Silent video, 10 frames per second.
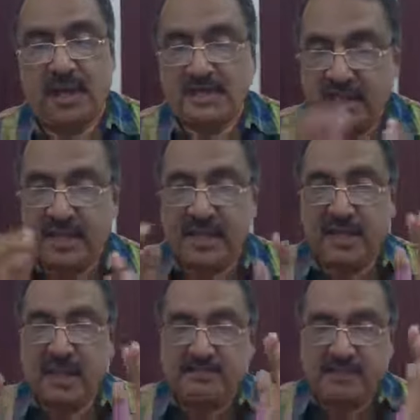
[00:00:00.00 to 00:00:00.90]
And
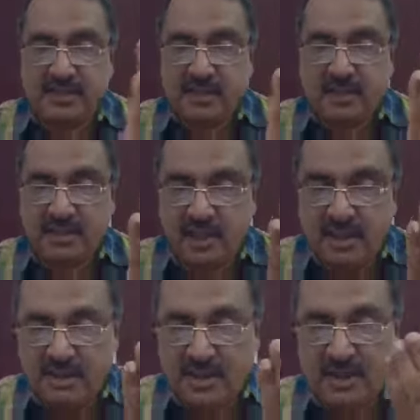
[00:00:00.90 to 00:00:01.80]
then after
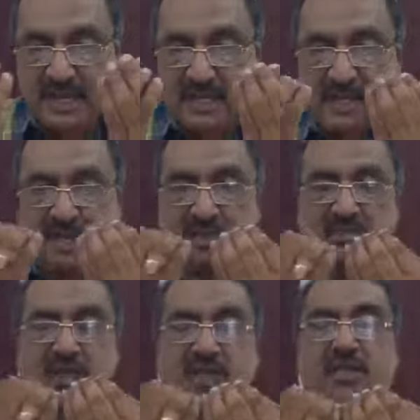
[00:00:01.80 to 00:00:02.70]
the banker
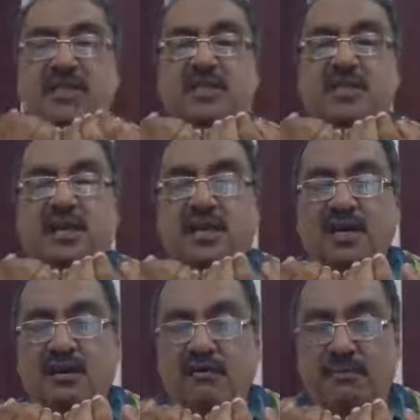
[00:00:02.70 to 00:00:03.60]
has taken
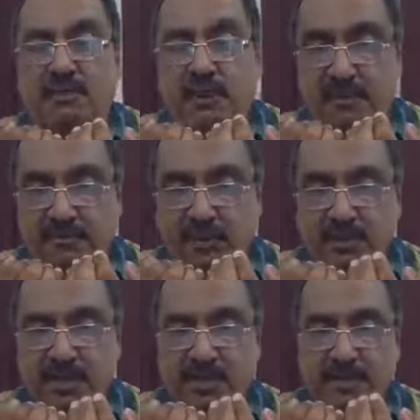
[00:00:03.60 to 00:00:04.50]
the proper
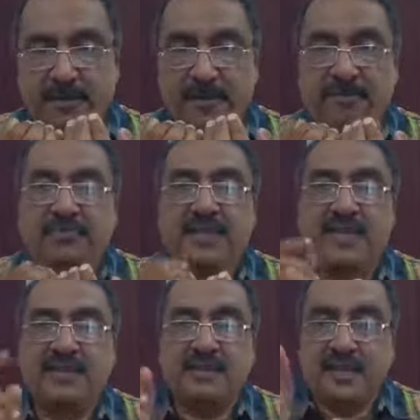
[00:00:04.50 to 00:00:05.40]
format,
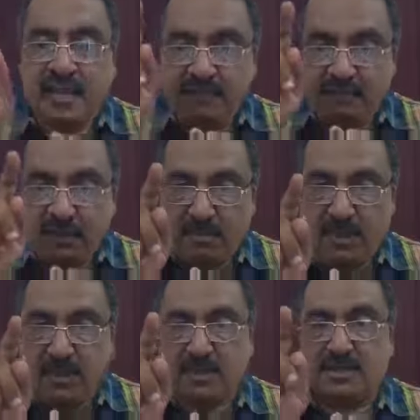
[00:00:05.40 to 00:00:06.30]
then that
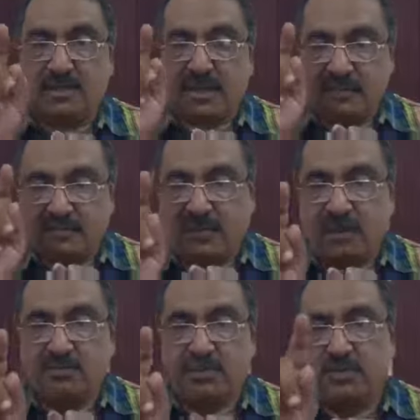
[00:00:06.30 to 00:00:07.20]

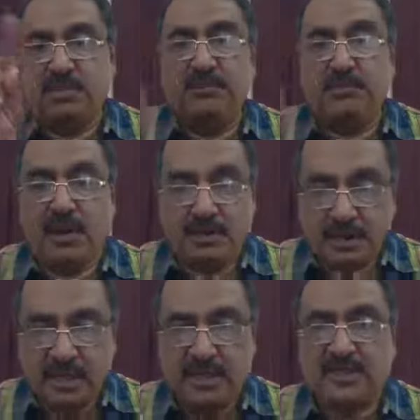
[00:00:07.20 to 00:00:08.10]
form should be
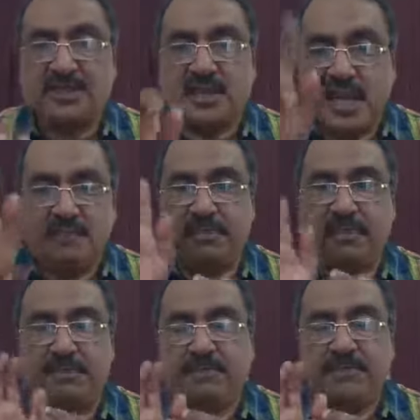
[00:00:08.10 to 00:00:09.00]
properly stamped.
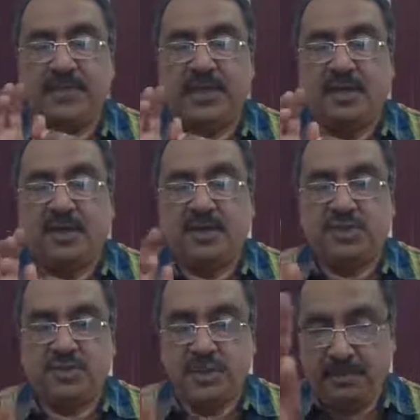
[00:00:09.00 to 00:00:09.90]
It
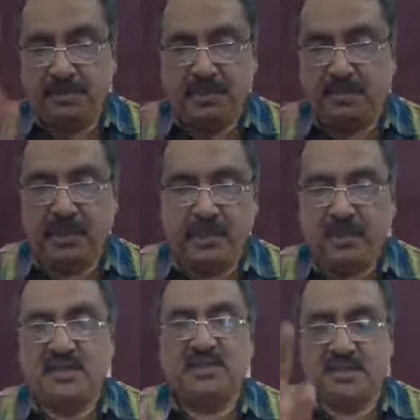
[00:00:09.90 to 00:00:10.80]
should be
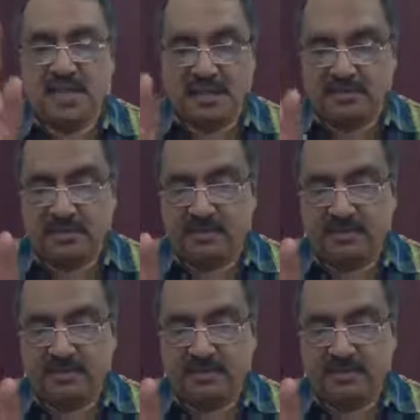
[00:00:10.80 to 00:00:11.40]
properly stamped.